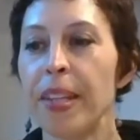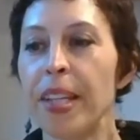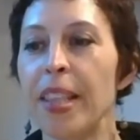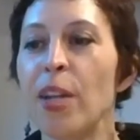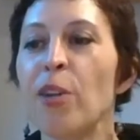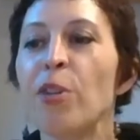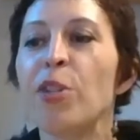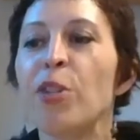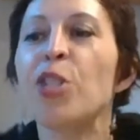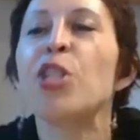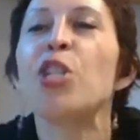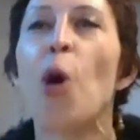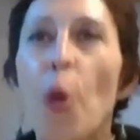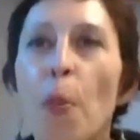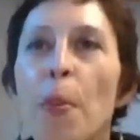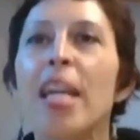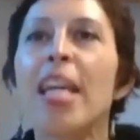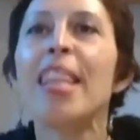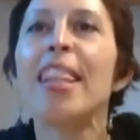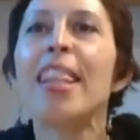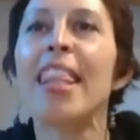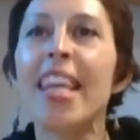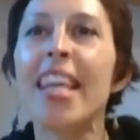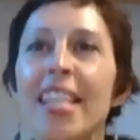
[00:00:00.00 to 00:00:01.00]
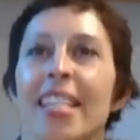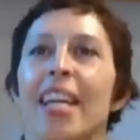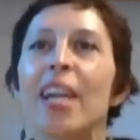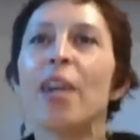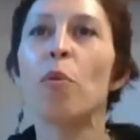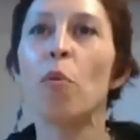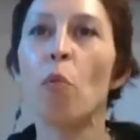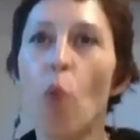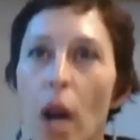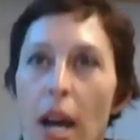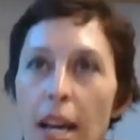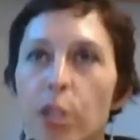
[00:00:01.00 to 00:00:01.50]
there's so many
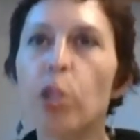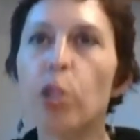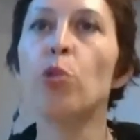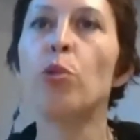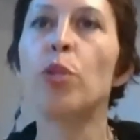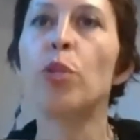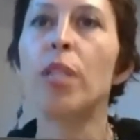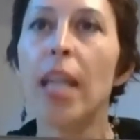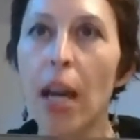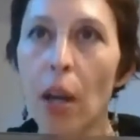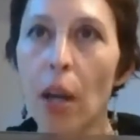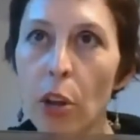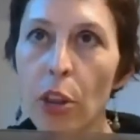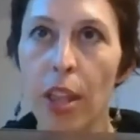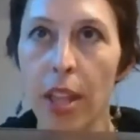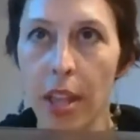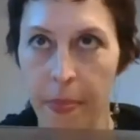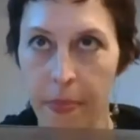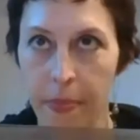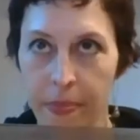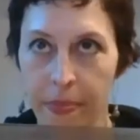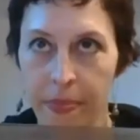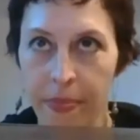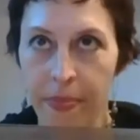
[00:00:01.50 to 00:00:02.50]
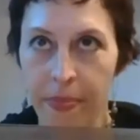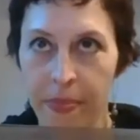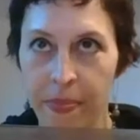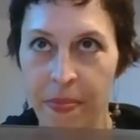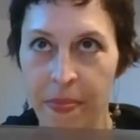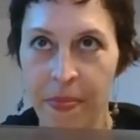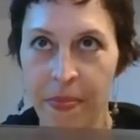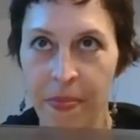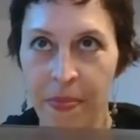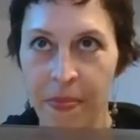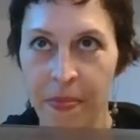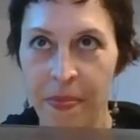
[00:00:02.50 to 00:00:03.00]
things I want to tell
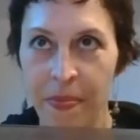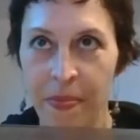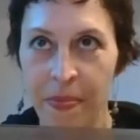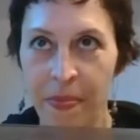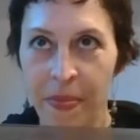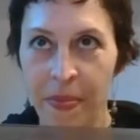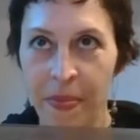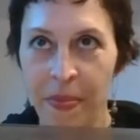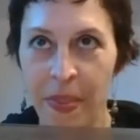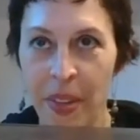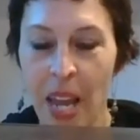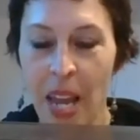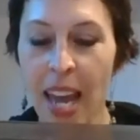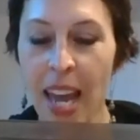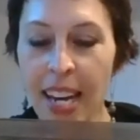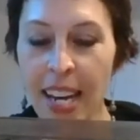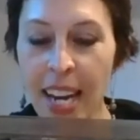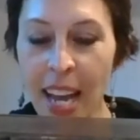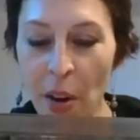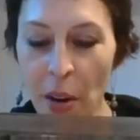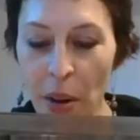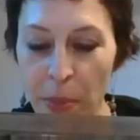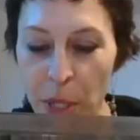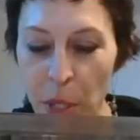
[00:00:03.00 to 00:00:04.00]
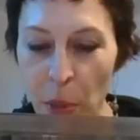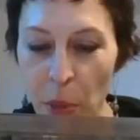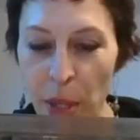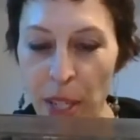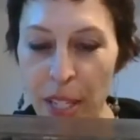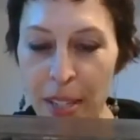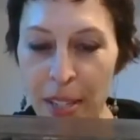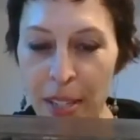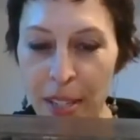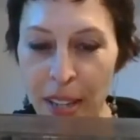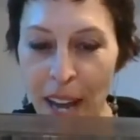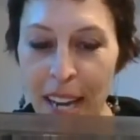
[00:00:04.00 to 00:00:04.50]
them. Uh-huh. And now I'm
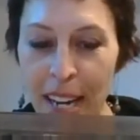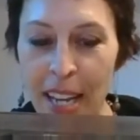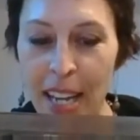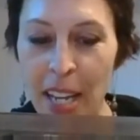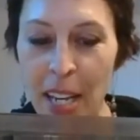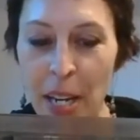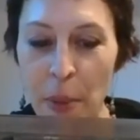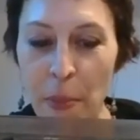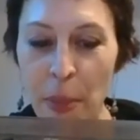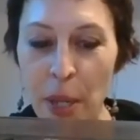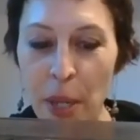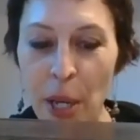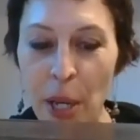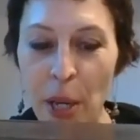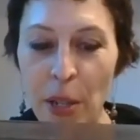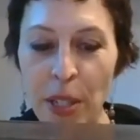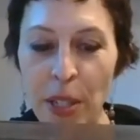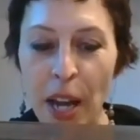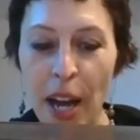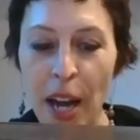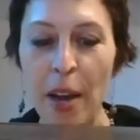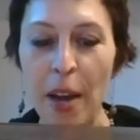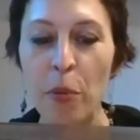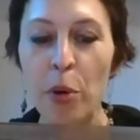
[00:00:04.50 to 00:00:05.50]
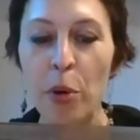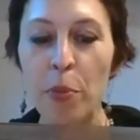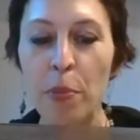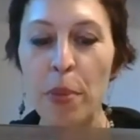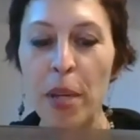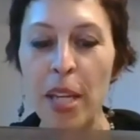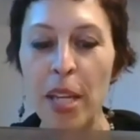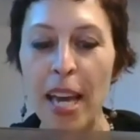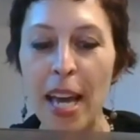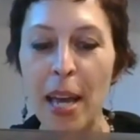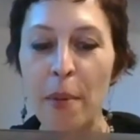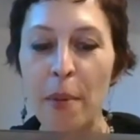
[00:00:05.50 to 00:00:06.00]
so excited
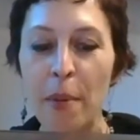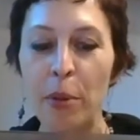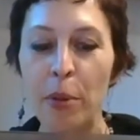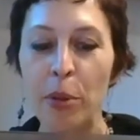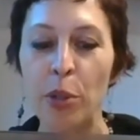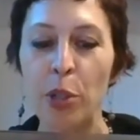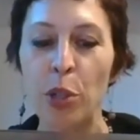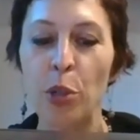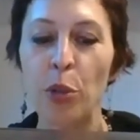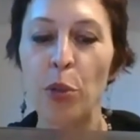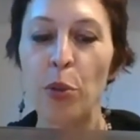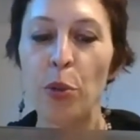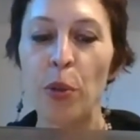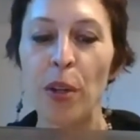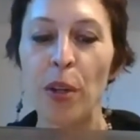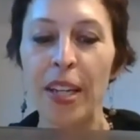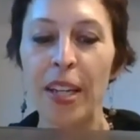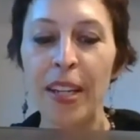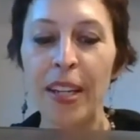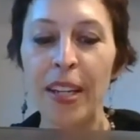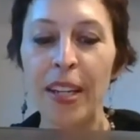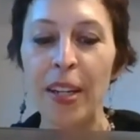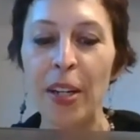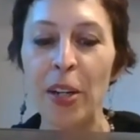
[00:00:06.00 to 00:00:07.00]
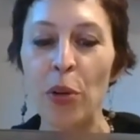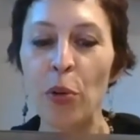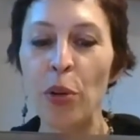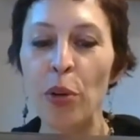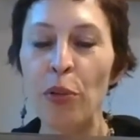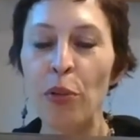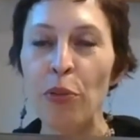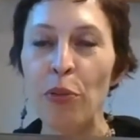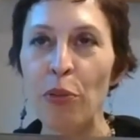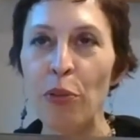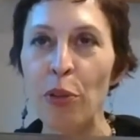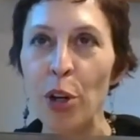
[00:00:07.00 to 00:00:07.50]
because I will be yeah. able to
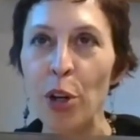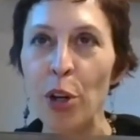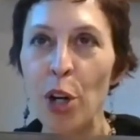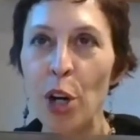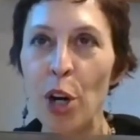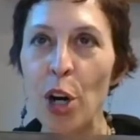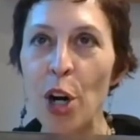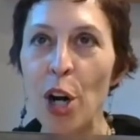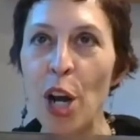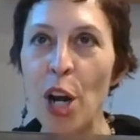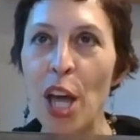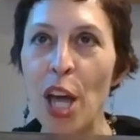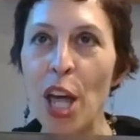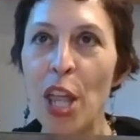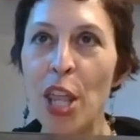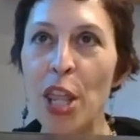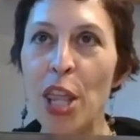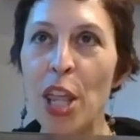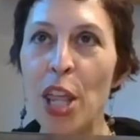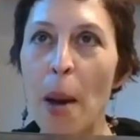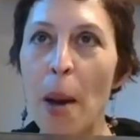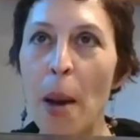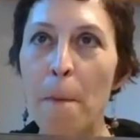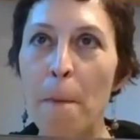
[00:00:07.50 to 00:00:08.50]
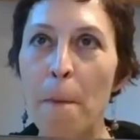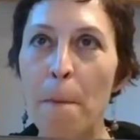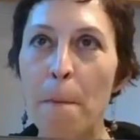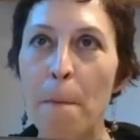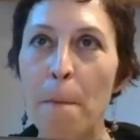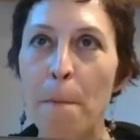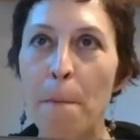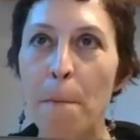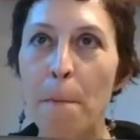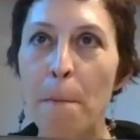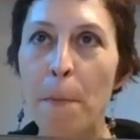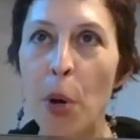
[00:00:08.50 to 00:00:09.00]
refer
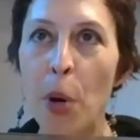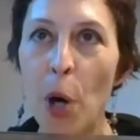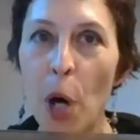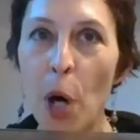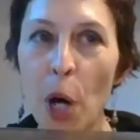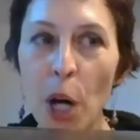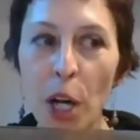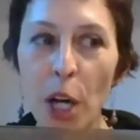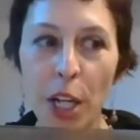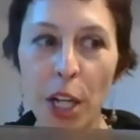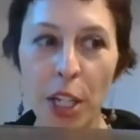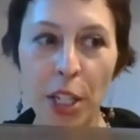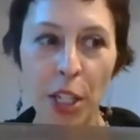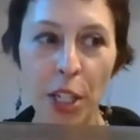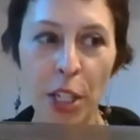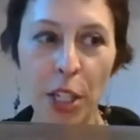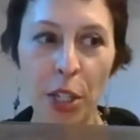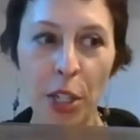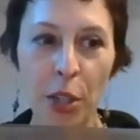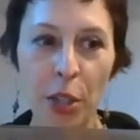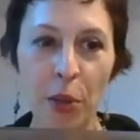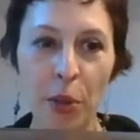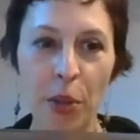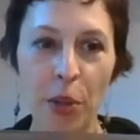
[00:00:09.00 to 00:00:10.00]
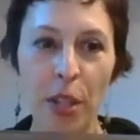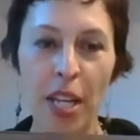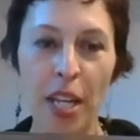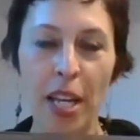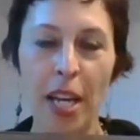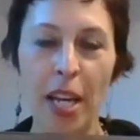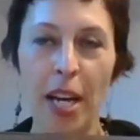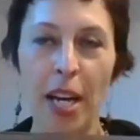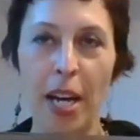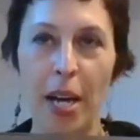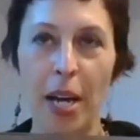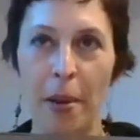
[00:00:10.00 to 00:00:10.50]
the book to
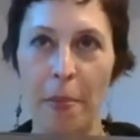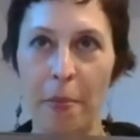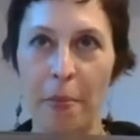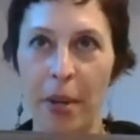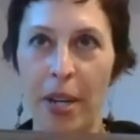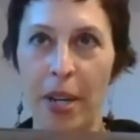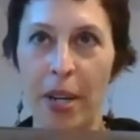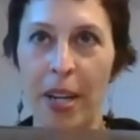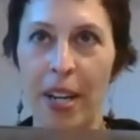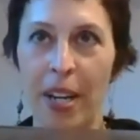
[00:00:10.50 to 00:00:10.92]
them. Yeah.